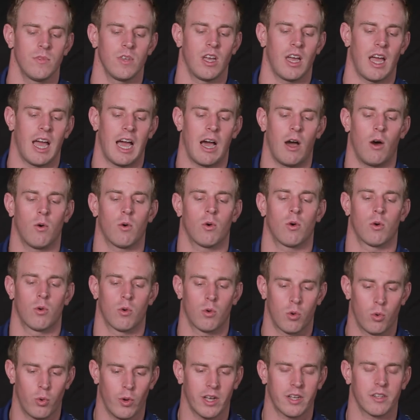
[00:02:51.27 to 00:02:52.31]
How
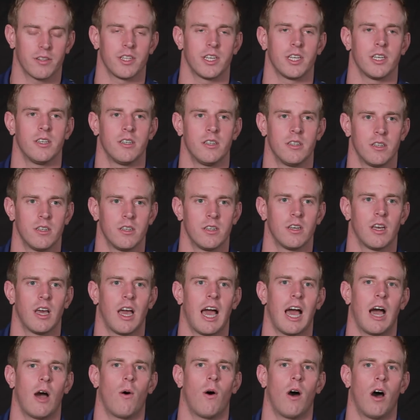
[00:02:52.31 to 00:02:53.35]
quickly,
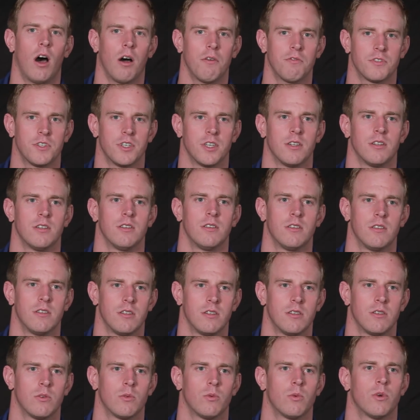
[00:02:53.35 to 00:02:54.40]
how often,
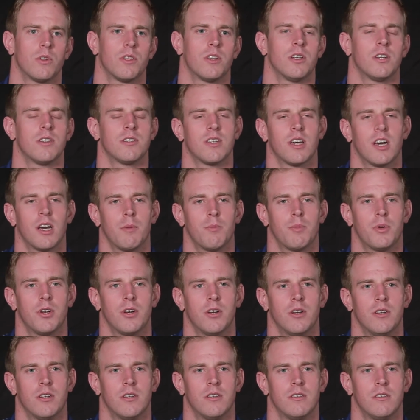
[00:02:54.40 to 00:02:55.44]
within a time
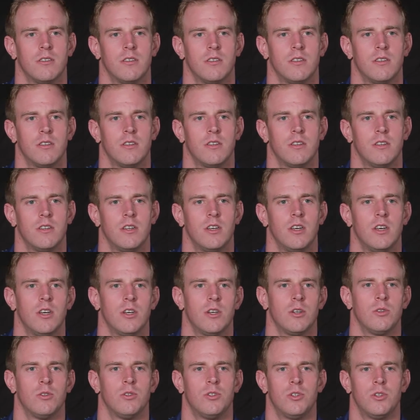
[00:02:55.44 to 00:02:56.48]
period,
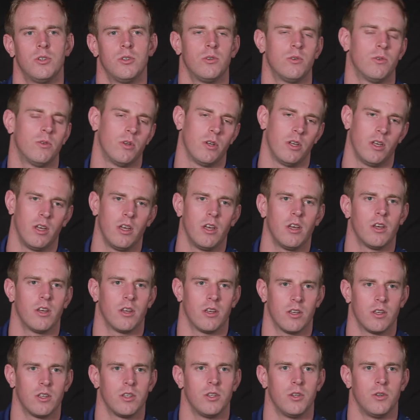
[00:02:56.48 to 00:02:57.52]
do
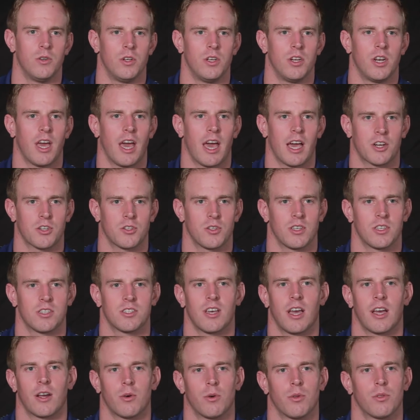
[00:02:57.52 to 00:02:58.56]
you need to actually
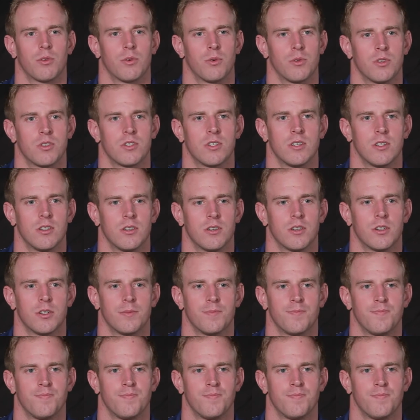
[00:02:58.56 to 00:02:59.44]
cycle through the cylinder.